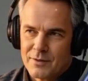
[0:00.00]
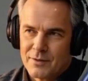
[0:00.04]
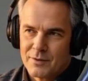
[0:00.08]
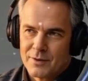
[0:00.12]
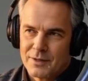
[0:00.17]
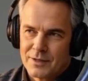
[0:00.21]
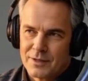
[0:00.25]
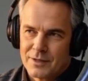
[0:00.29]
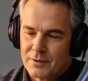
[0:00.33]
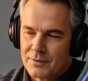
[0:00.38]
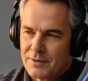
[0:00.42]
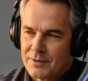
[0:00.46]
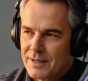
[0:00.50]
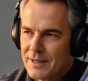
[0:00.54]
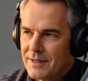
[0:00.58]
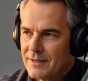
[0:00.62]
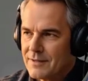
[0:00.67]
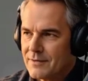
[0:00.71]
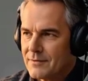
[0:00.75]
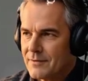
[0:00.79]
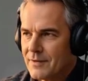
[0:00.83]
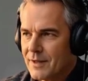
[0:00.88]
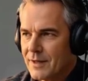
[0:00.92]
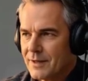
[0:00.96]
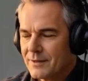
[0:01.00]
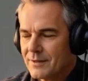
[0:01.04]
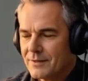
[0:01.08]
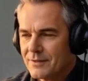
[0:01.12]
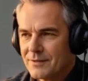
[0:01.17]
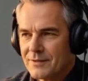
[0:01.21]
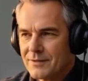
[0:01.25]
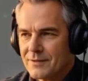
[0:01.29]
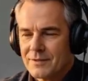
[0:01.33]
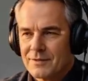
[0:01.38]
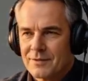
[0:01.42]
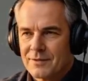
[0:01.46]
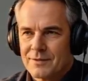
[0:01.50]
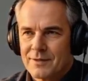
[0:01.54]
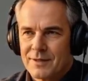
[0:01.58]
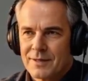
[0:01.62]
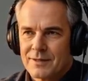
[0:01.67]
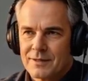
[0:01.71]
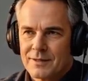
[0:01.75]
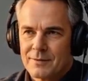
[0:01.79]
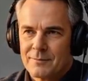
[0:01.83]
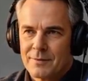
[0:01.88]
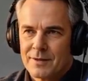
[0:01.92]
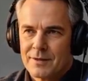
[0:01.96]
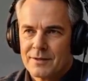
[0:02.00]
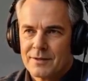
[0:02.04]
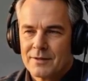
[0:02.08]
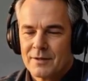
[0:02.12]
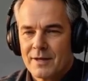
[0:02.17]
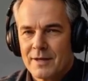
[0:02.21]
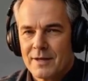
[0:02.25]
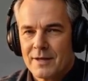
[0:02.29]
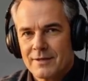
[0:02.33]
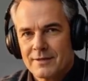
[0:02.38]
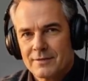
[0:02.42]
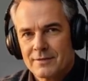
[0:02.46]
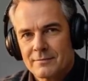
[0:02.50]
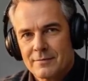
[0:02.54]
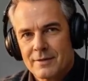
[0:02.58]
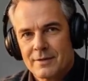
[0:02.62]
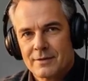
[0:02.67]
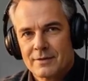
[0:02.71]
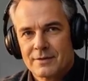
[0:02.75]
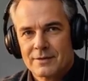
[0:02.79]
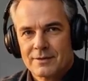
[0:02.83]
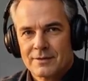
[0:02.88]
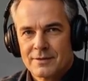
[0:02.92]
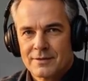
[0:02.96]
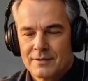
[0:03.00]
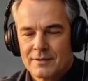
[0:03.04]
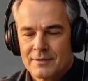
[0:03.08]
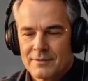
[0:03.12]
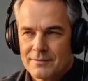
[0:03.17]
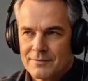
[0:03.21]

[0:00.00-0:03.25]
critical test flights, and specialized missions.